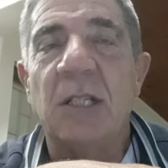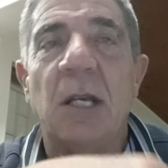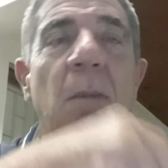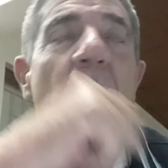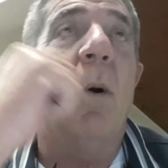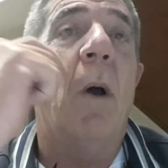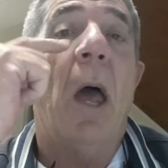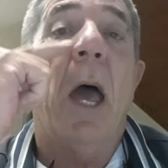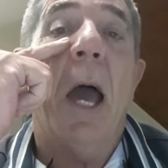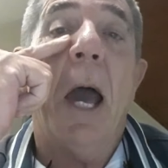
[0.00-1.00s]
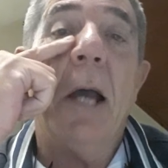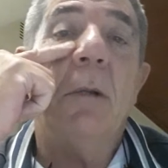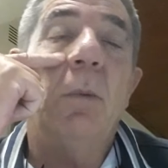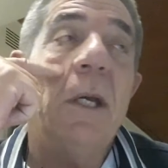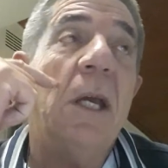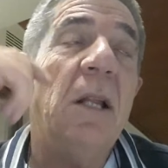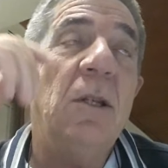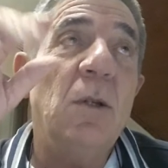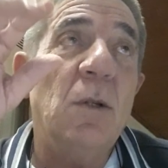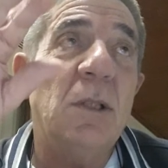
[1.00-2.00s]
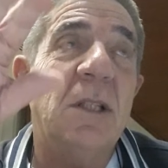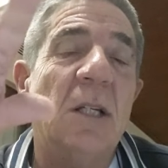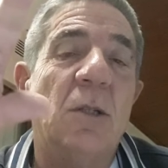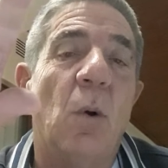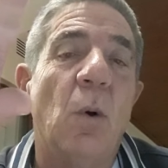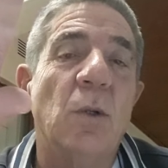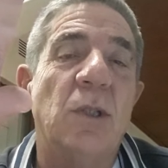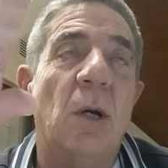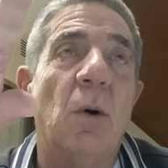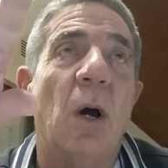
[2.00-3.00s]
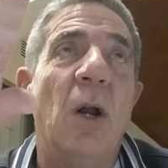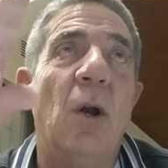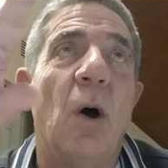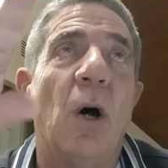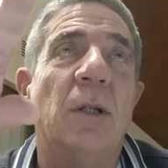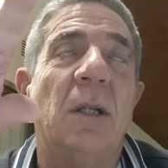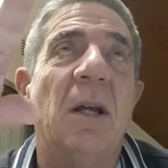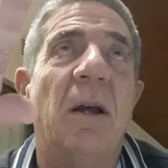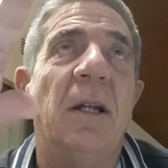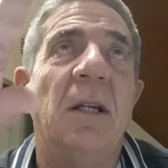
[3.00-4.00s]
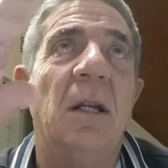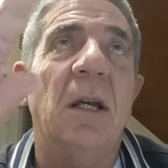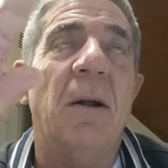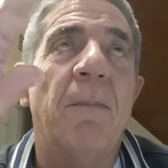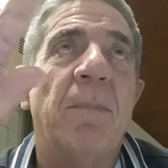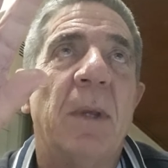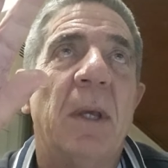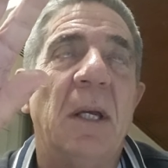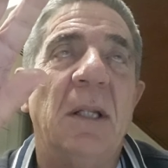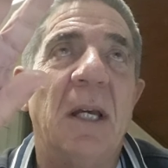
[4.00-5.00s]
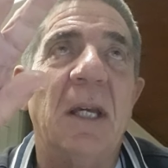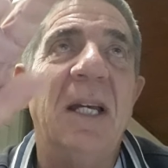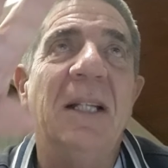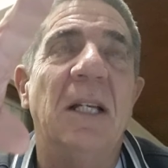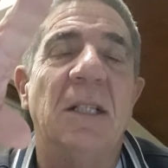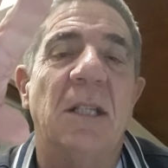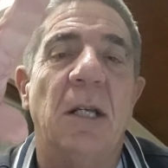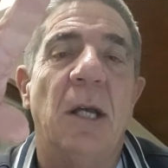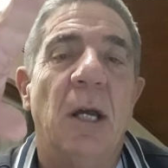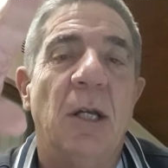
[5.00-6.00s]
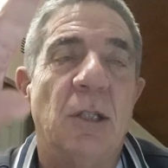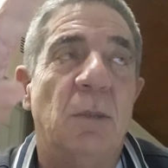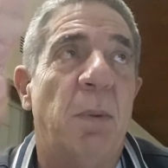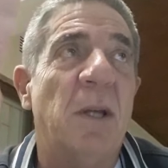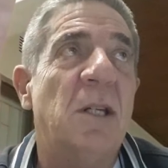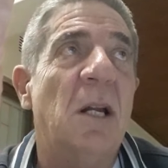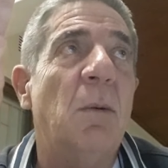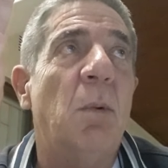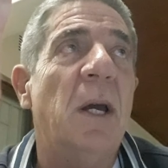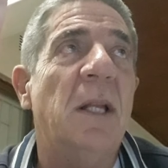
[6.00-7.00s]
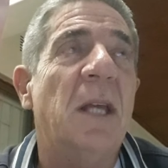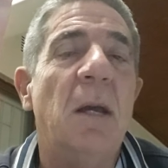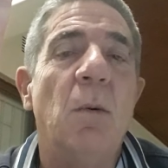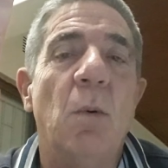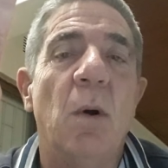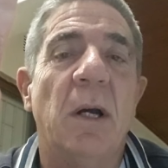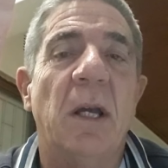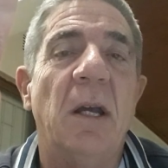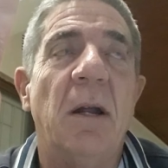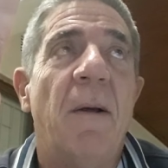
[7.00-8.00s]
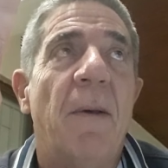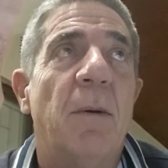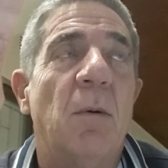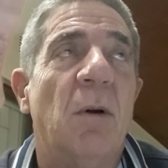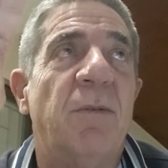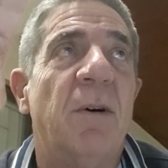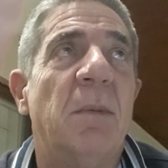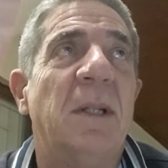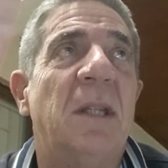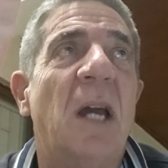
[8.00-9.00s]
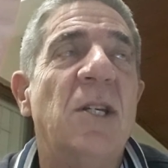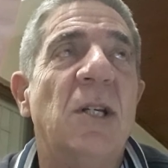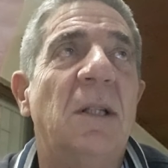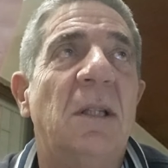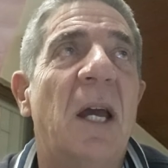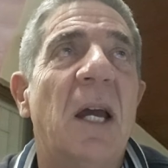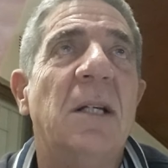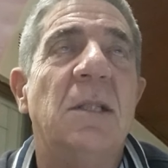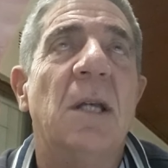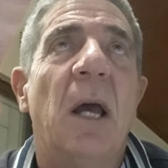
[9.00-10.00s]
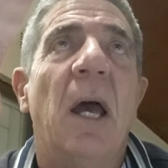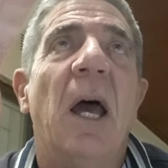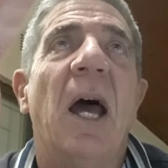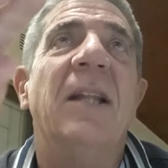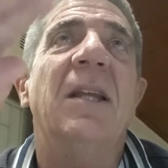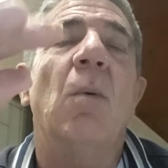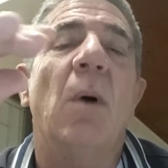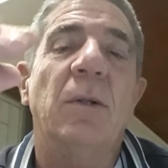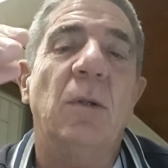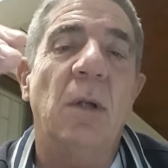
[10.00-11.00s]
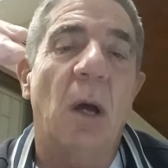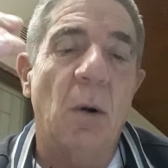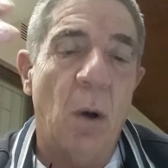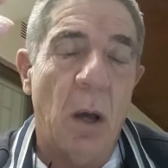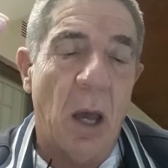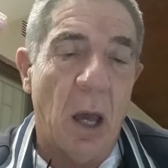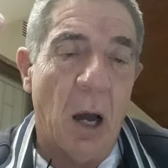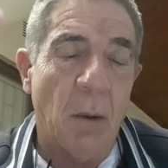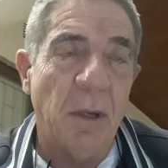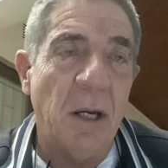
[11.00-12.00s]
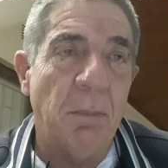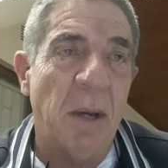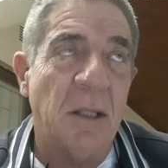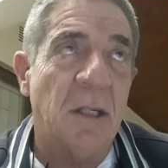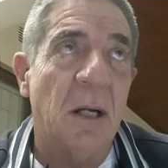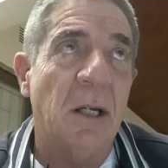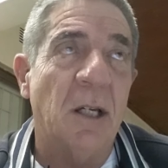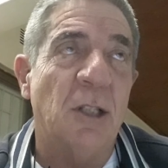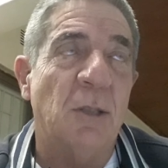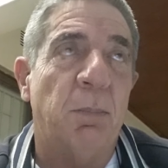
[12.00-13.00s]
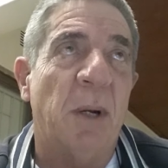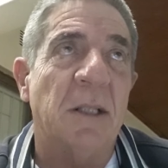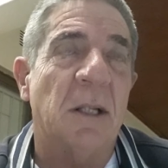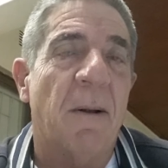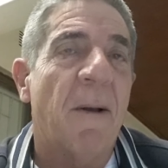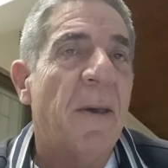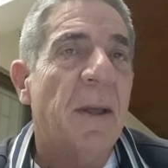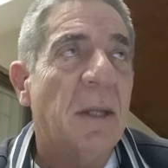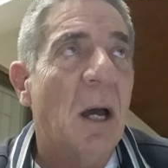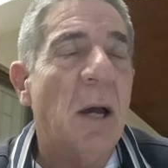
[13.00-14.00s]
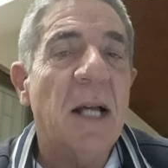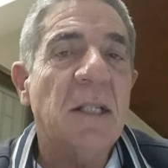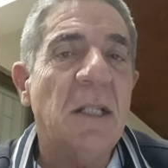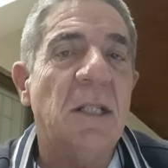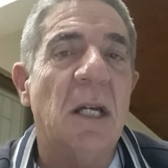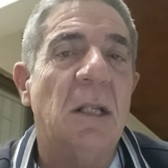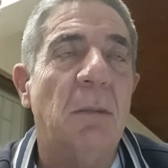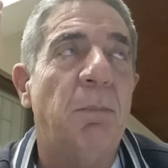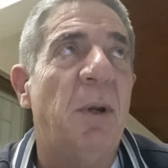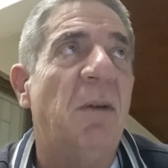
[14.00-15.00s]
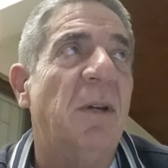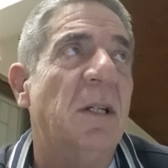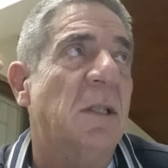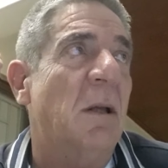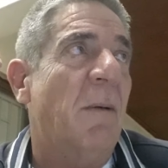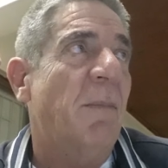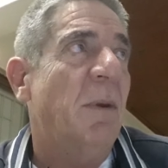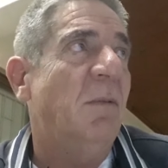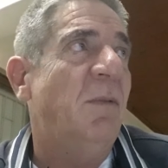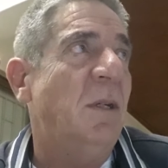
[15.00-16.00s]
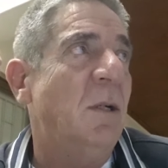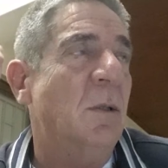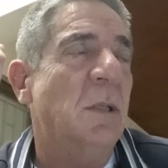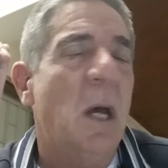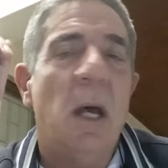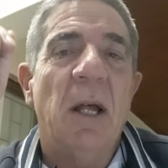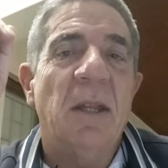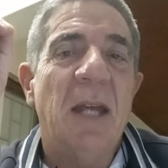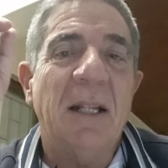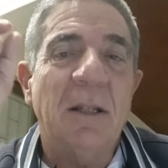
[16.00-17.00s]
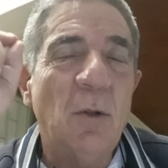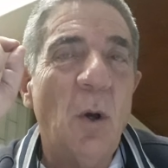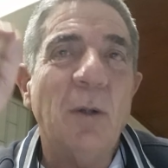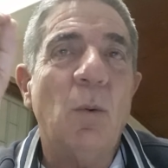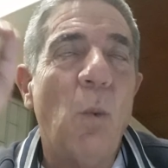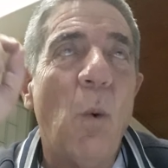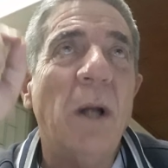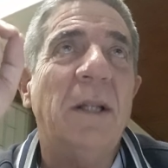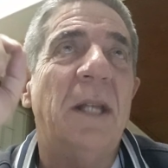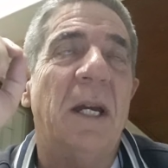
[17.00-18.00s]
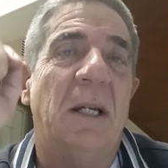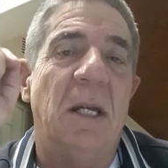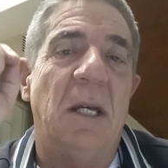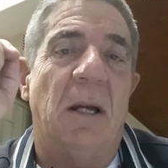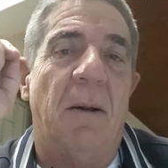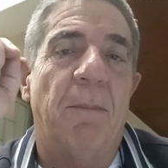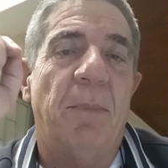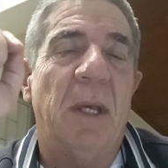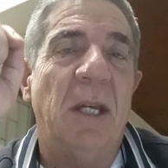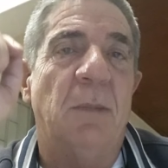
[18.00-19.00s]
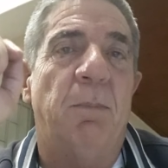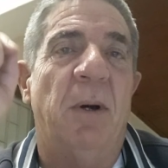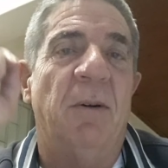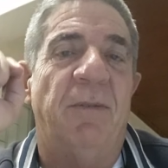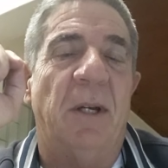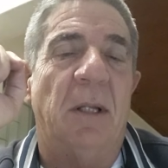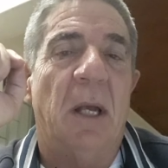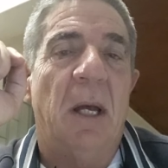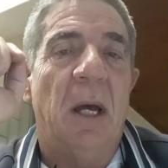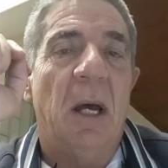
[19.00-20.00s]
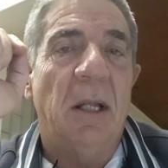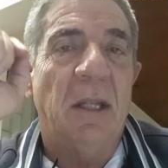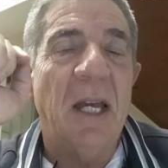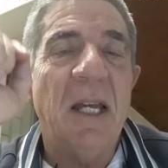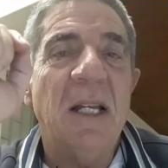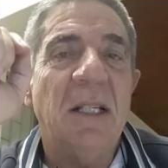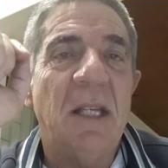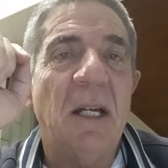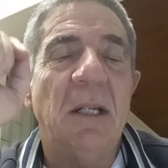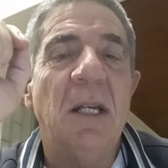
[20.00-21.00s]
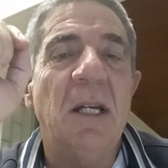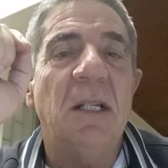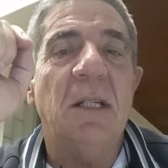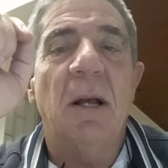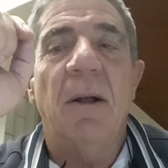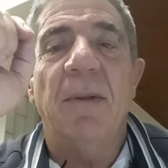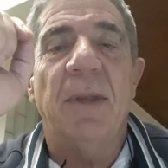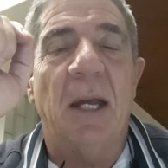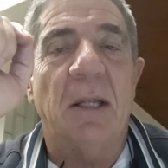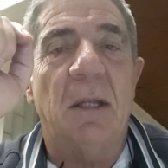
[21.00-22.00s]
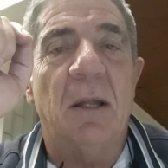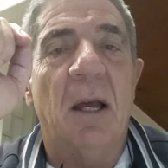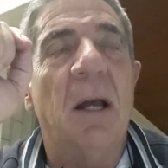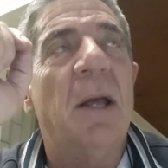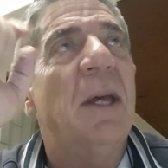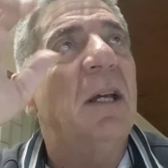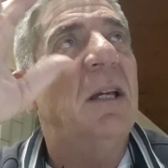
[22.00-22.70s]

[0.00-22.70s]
more. And we can use this also a lot in the industry, especially where they're working with fermentation tanks and they want to know how many bacteria is present. Now, as I said in previous videos, that not one technique is perfect. There is techniques that gives